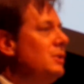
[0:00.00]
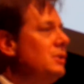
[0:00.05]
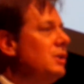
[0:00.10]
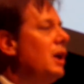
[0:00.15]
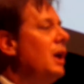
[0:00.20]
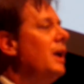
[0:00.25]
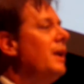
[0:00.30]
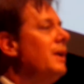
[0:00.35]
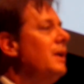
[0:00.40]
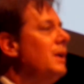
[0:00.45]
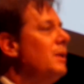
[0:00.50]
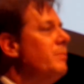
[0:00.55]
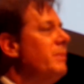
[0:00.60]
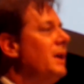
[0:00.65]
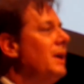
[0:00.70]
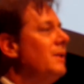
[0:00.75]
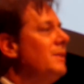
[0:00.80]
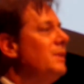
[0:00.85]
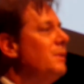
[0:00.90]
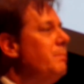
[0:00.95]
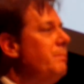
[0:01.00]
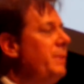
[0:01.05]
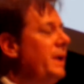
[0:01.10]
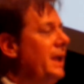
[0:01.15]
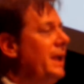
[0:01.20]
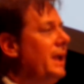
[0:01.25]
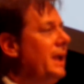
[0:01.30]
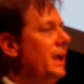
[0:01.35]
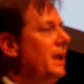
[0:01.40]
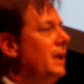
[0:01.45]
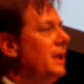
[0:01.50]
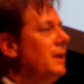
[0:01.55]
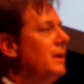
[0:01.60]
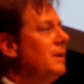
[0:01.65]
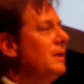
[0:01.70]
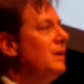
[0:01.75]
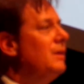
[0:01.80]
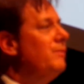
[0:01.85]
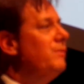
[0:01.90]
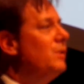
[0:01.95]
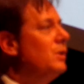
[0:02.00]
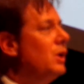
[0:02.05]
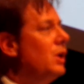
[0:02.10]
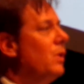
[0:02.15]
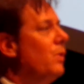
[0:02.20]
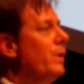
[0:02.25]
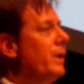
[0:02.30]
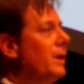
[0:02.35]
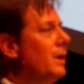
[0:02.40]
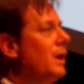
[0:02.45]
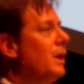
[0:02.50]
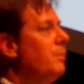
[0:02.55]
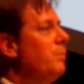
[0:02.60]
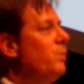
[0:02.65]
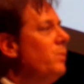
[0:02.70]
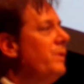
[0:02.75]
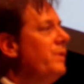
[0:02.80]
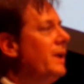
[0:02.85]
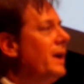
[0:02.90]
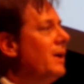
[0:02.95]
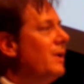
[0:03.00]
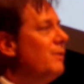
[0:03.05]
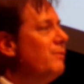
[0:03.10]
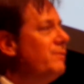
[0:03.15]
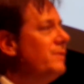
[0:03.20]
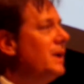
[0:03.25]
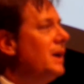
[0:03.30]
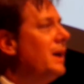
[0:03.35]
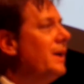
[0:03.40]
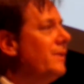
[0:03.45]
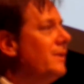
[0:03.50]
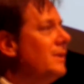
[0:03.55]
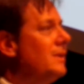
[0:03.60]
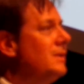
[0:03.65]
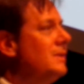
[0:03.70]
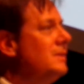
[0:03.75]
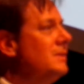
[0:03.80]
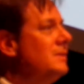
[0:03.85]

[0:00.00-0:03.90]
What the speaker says: talking about the pain of growing up without a father.